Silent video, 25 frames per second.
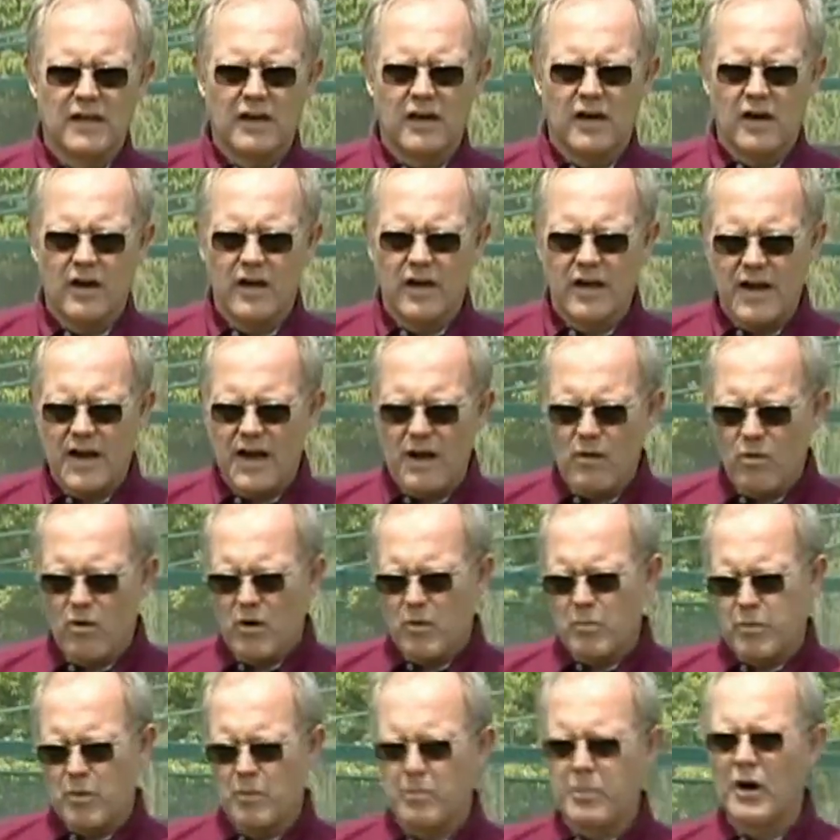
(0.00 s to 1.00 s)
And I
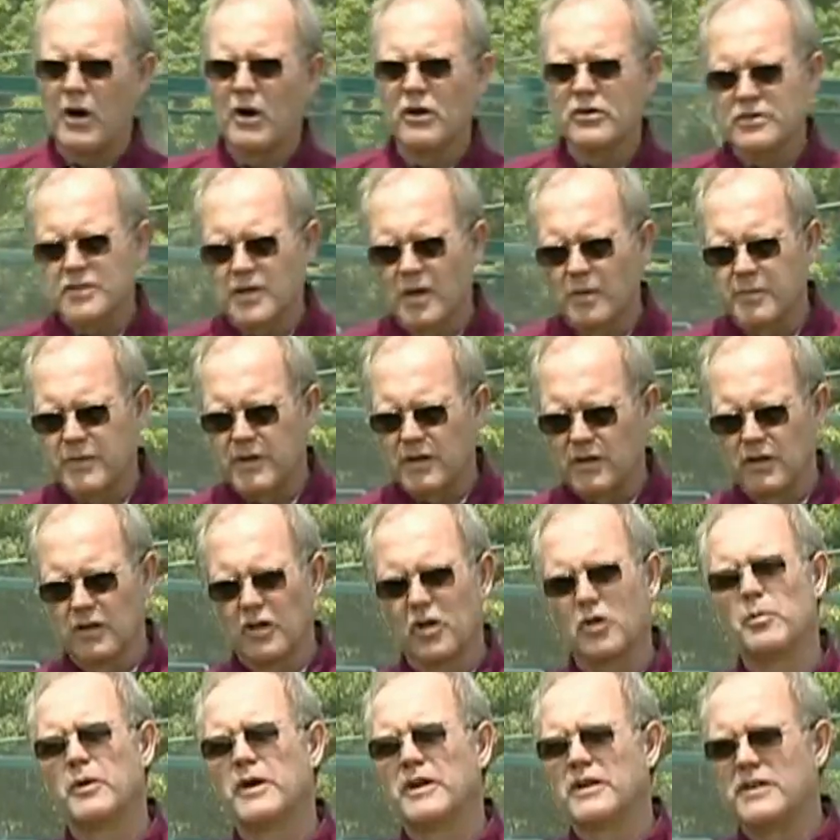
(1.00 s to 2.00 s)
want to propose something a
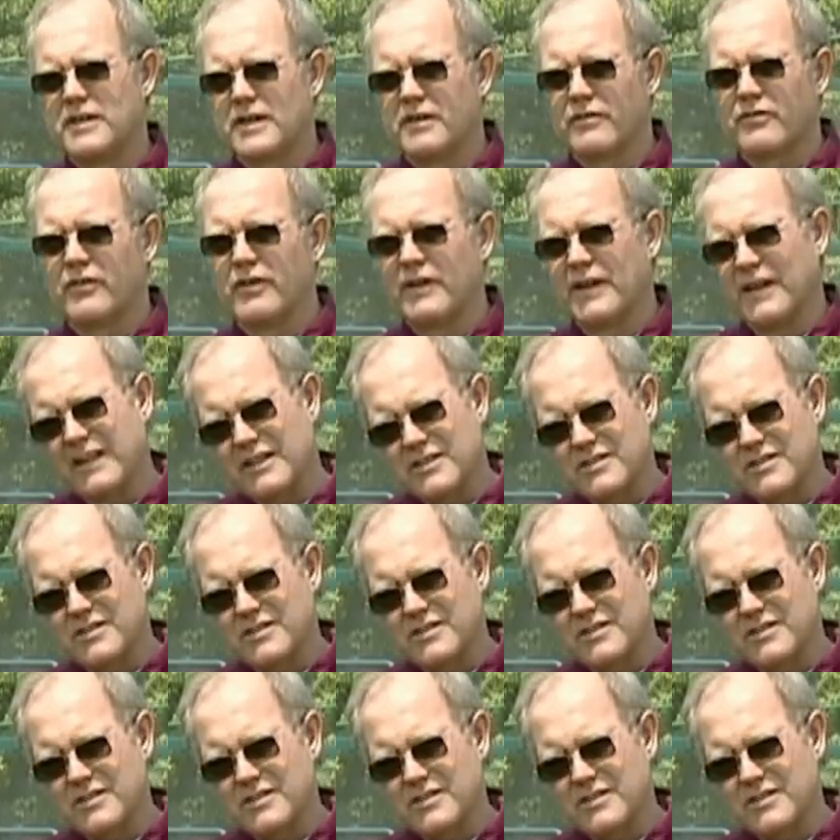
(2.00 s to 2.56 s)
little bit different.